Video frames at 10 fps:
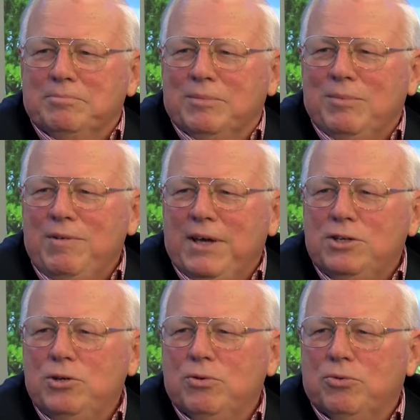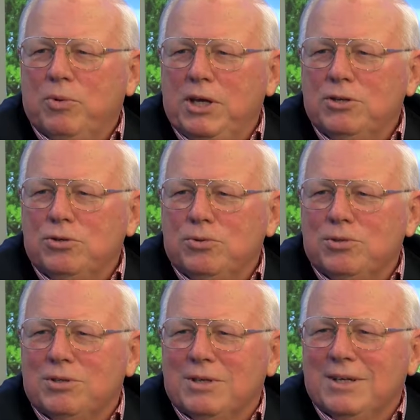we've had 2 or 3
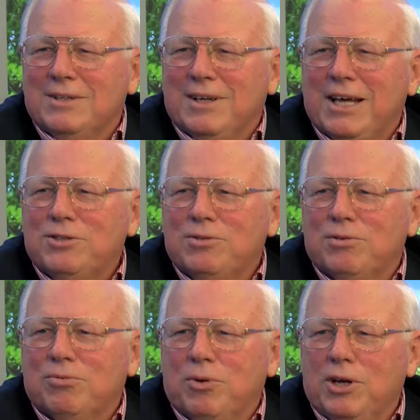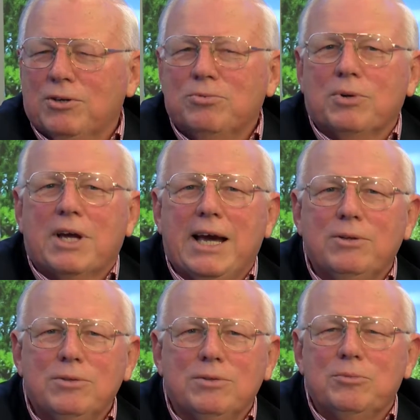issues in the last 2 or 3 years where
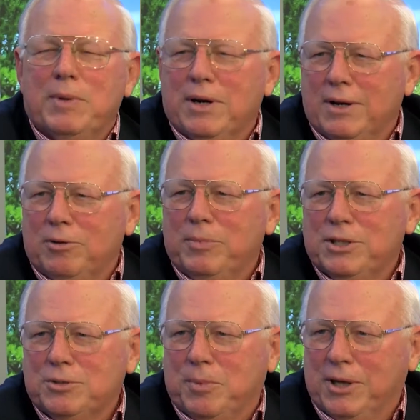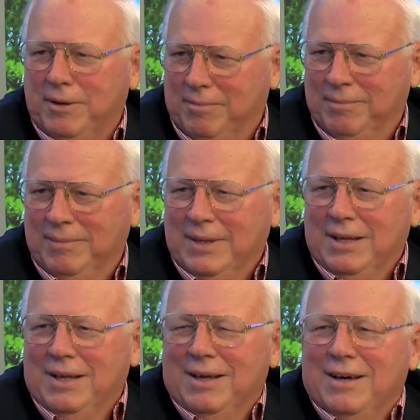council's been a little bit split.
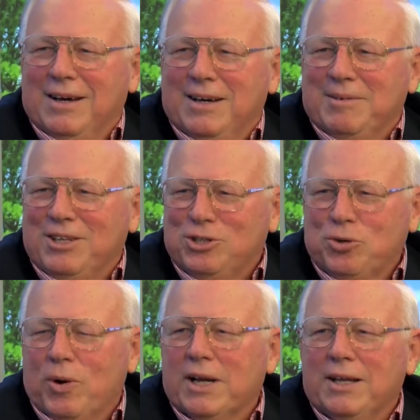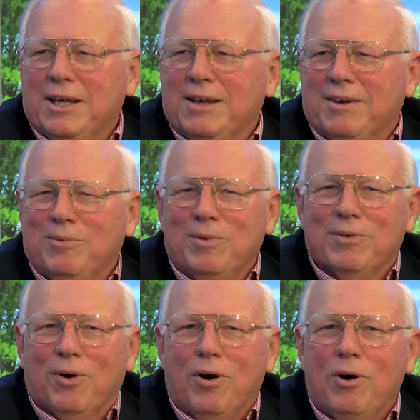Historically,
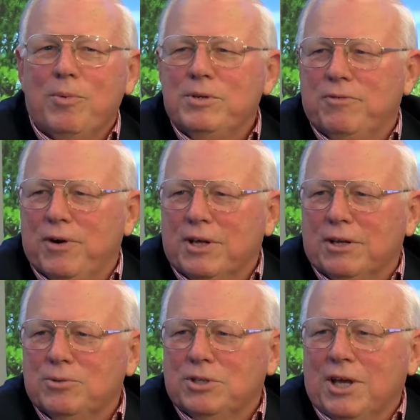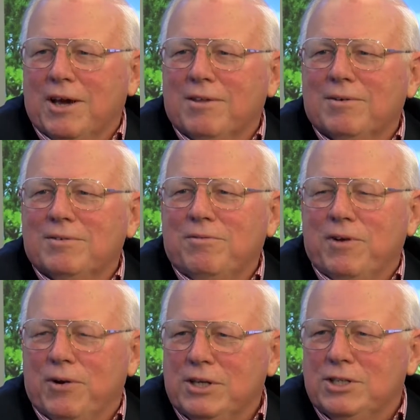we're always very close together. It's
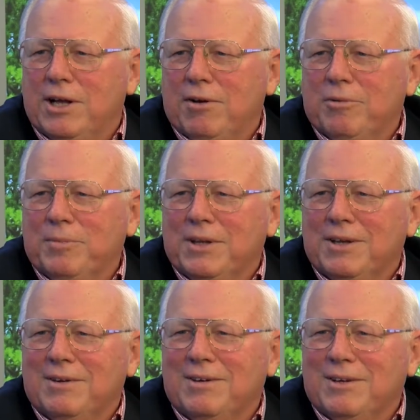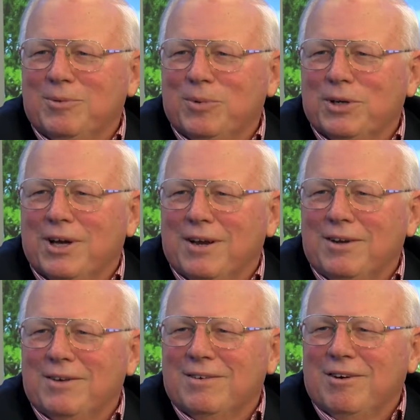very seldom that we're not
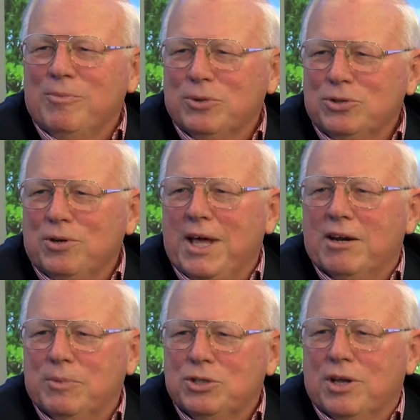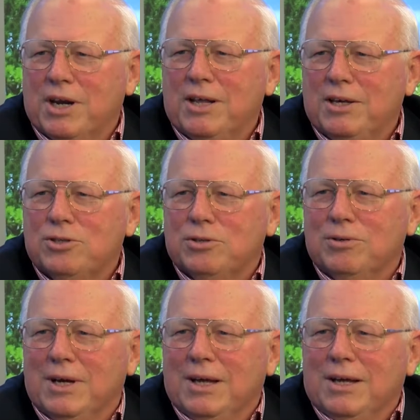almost unanimous on any
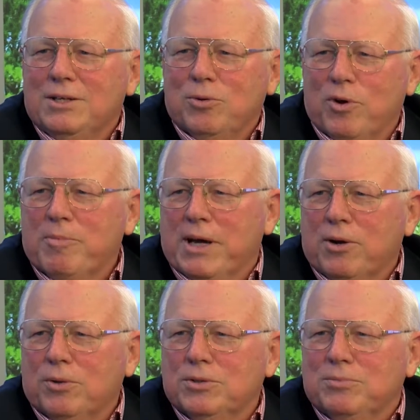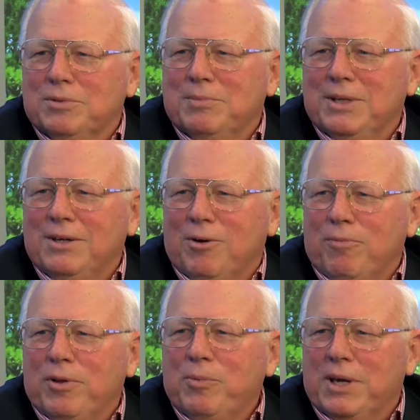issue. So one of my goals would be,
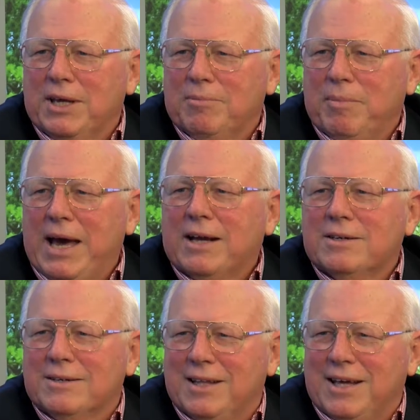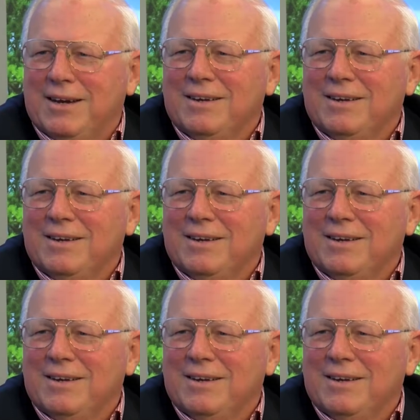hopefully, we get back to that